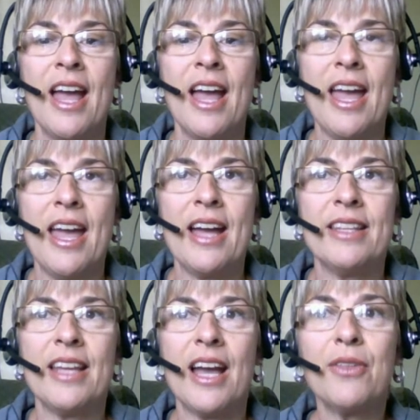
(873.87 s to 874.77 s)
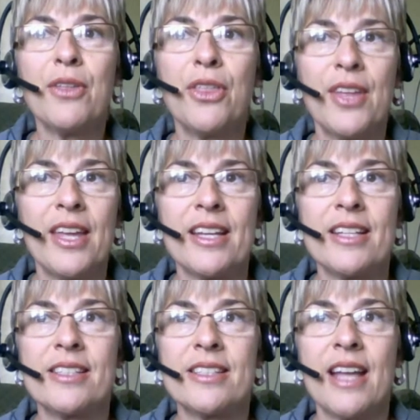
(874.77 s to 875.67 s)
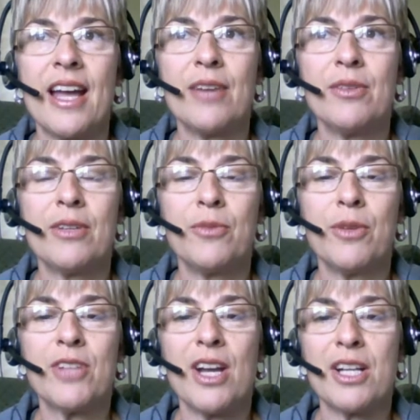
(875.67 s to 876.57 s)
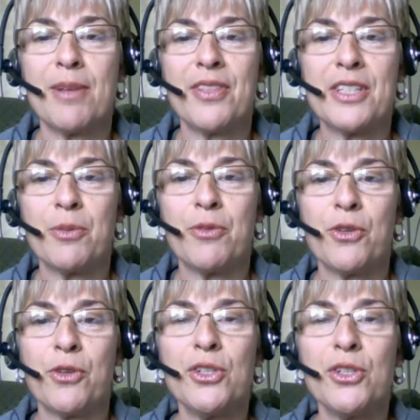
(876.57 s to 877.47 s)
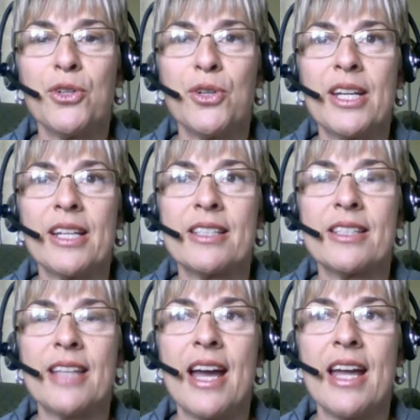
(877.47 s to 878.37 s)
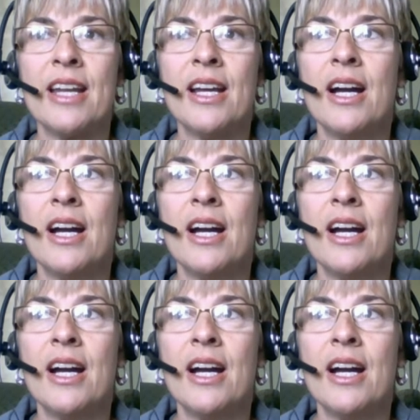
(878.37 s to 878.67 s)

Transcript: And the other thing is that, we've talked about this before too, is that